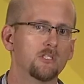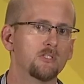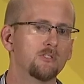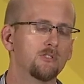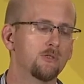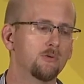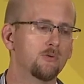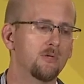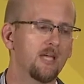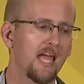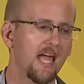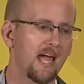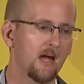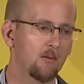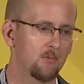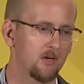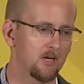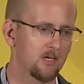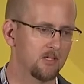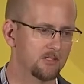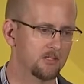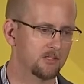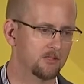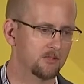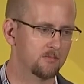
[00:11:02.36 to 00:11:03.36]
and 2
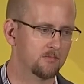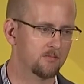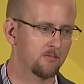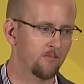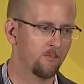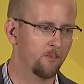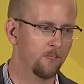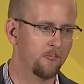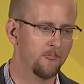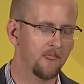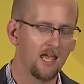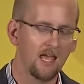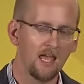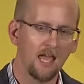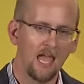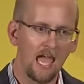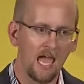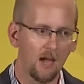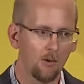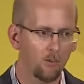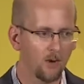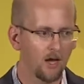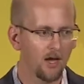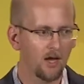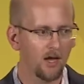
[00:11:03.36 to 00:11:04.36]
cameras.
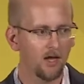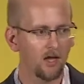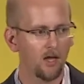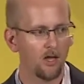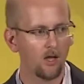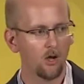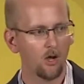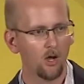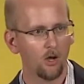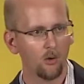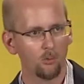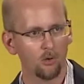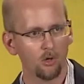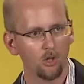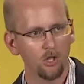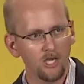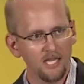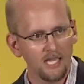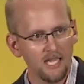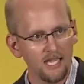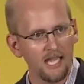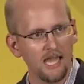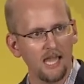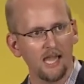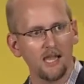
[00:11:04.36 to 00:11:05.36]
And what we're
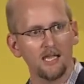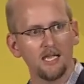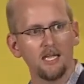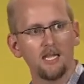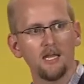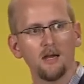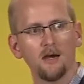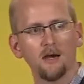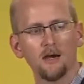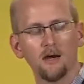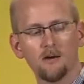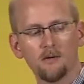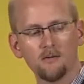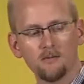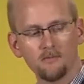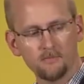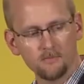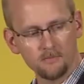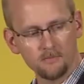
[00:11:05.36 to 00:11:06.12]
looking at here